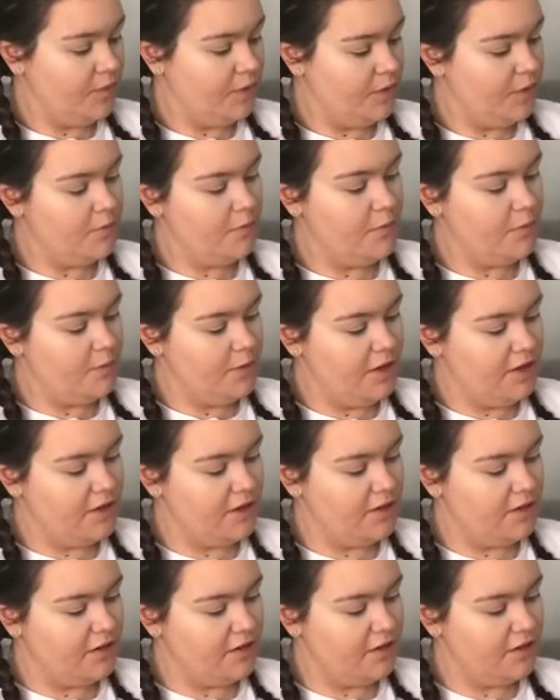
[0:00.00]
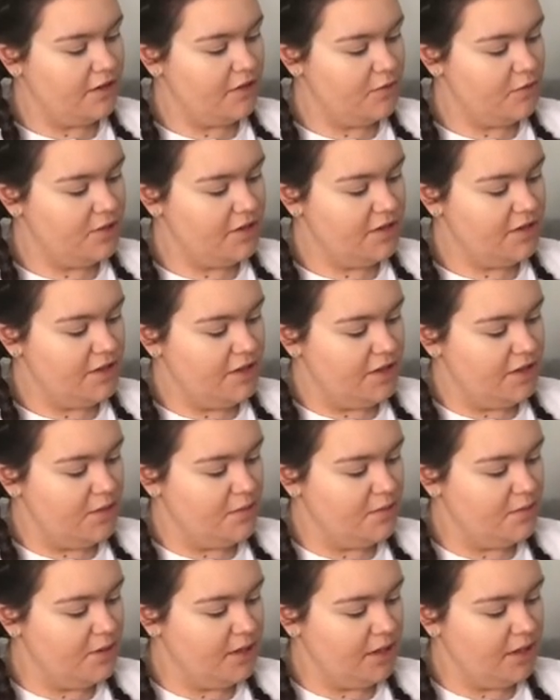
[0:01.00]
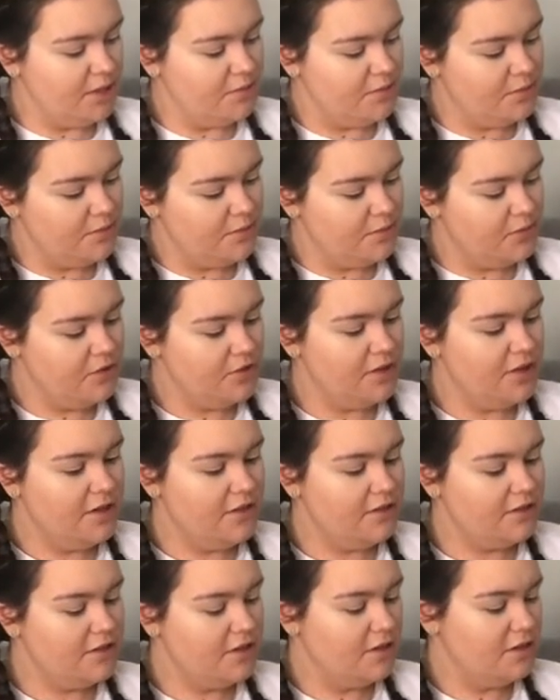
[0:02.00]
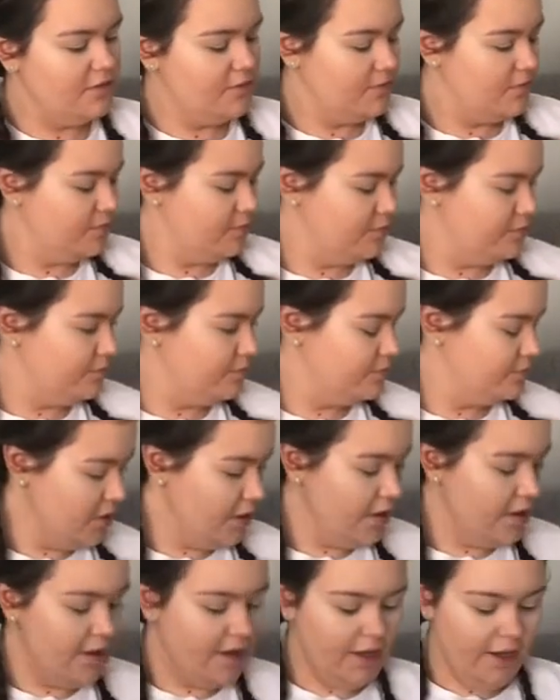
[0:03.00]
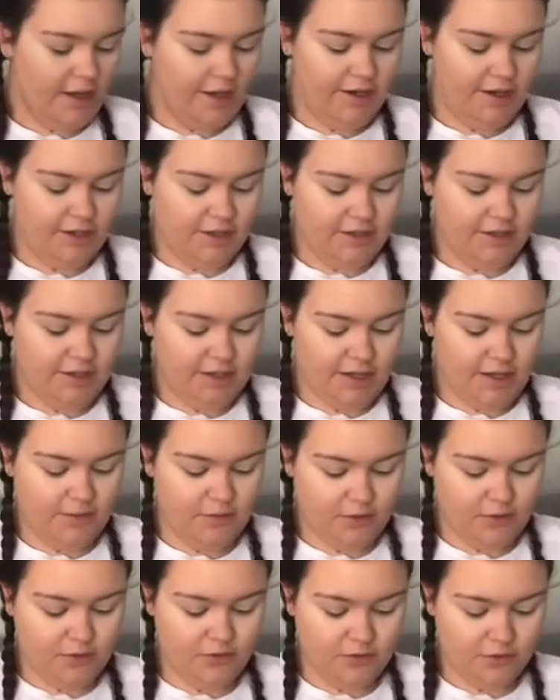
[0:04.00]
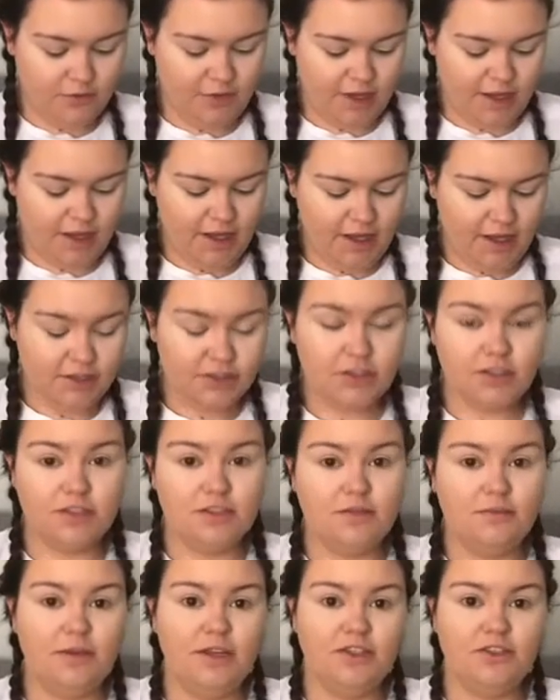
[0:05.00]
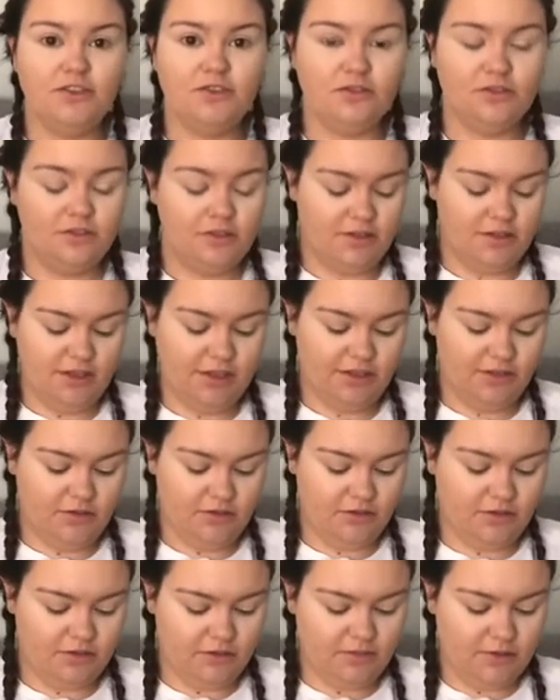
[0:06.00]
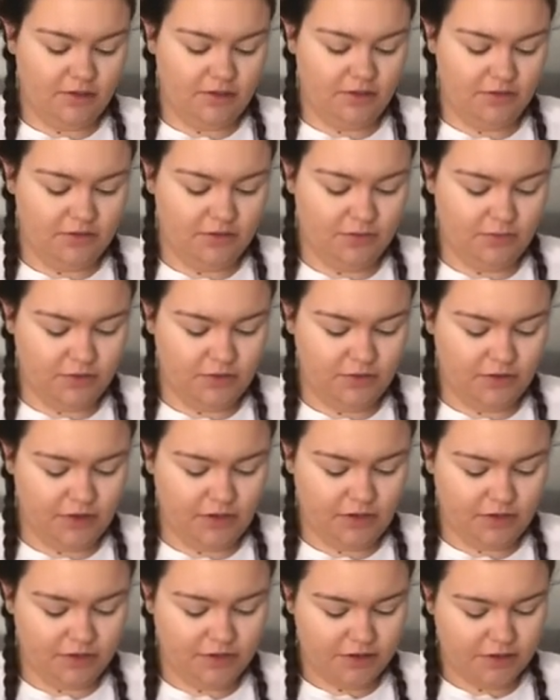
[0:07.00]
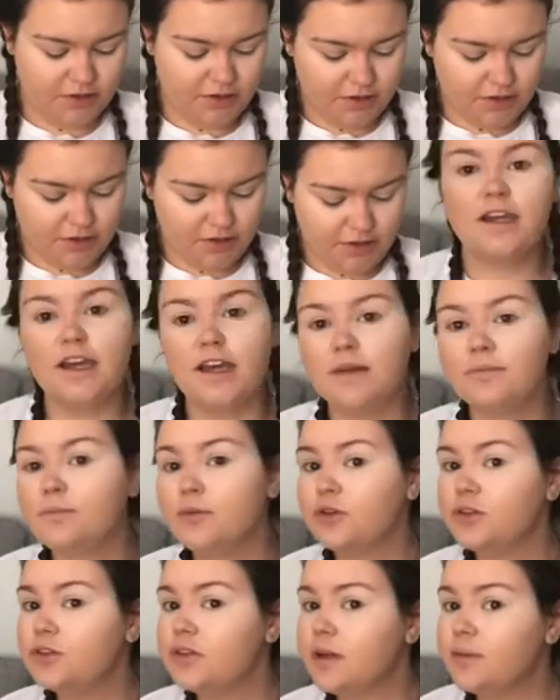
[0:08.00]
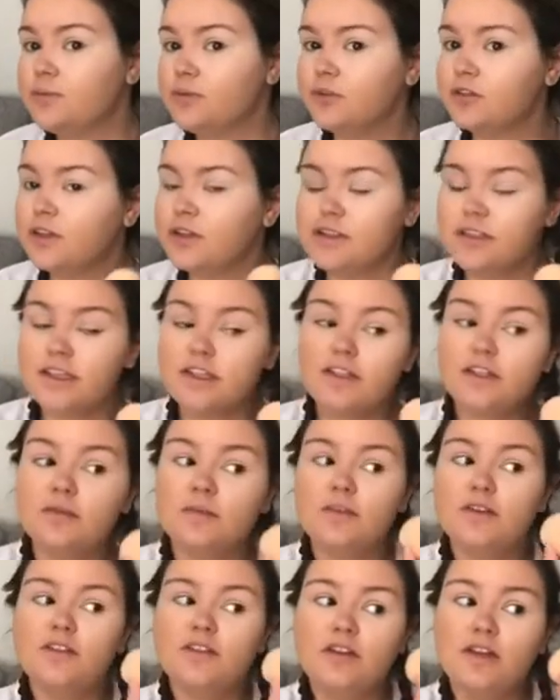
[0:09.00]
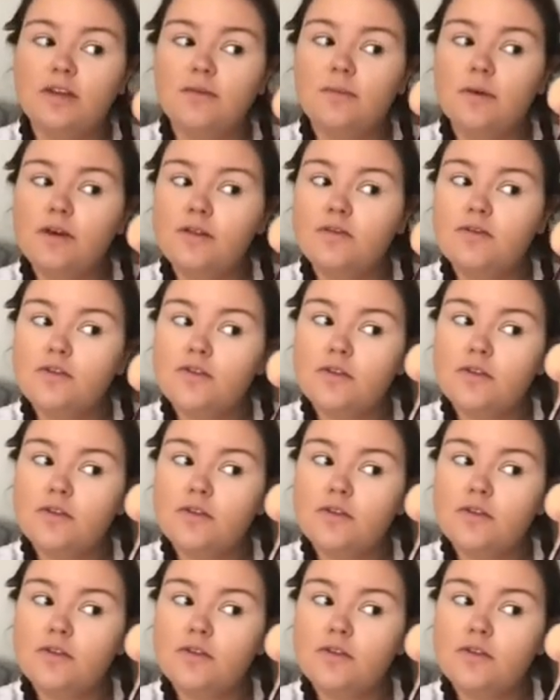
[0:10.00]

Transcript: pop it in, twist it to pick up some product, and and then I tap it off on my hand just to make sure that there's not going to be lots of product, and push that product into my cheekbones.